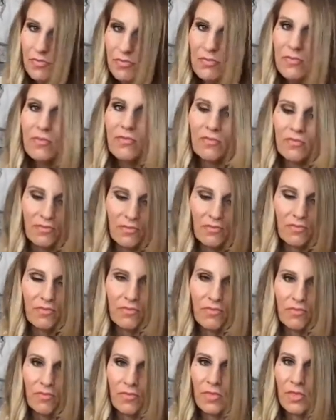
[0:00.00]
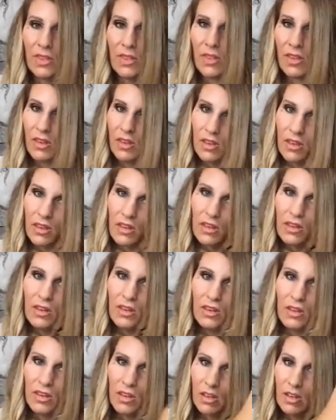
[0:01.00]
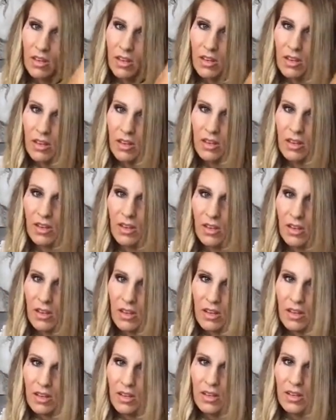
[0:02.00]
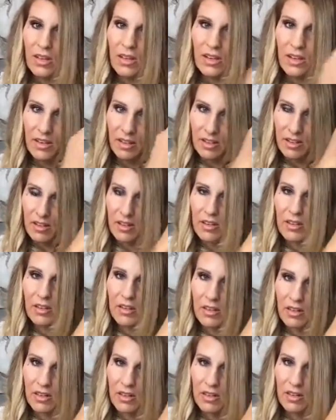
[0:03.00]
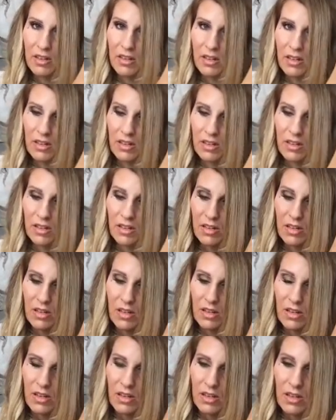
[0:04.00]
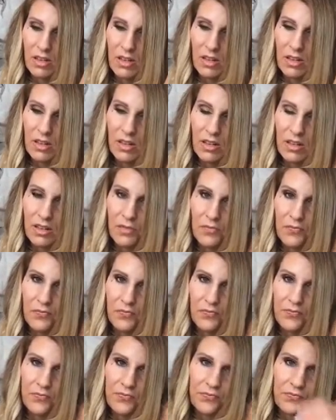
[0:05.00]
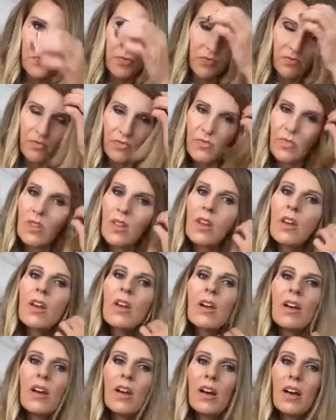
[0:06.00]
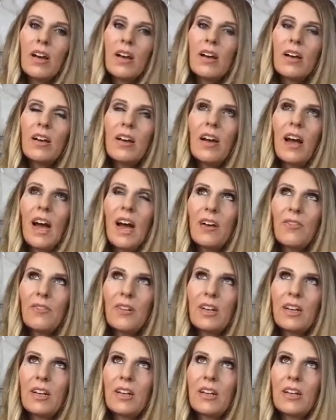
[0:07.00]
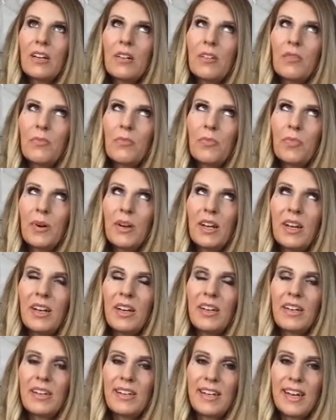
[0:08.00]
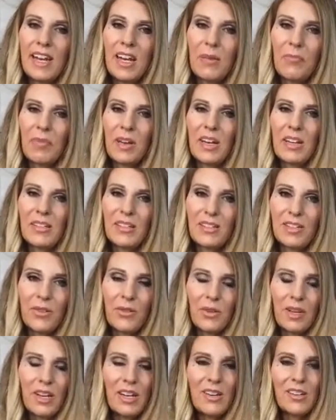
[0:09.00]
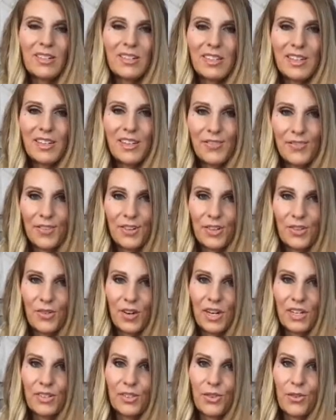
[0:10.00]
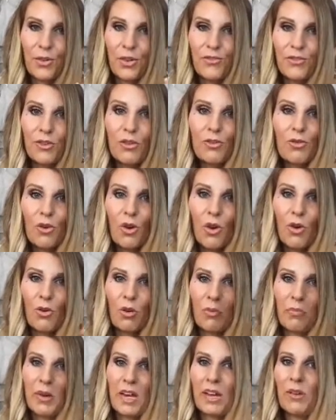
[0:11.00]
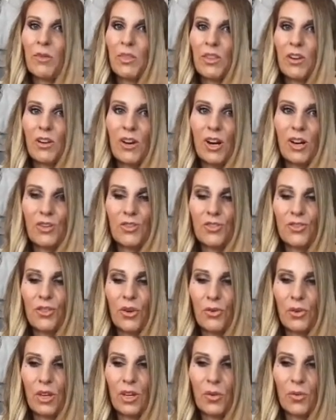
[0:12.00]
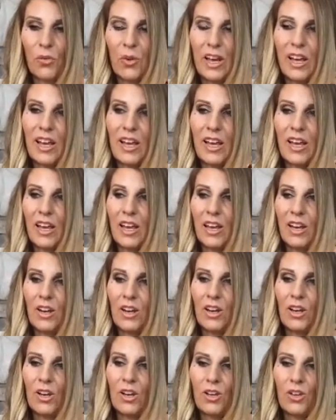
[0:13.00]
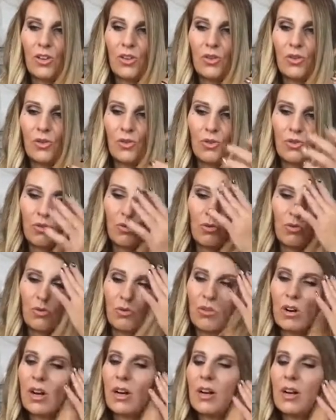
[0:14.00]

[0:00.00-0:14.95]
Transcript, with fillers: And they say, what if you shower at night and then do your hair in the morning? Should you spray it on again? I would put it in damp. So here's the difference, right? So if you go to bed with your hair soaking wet and you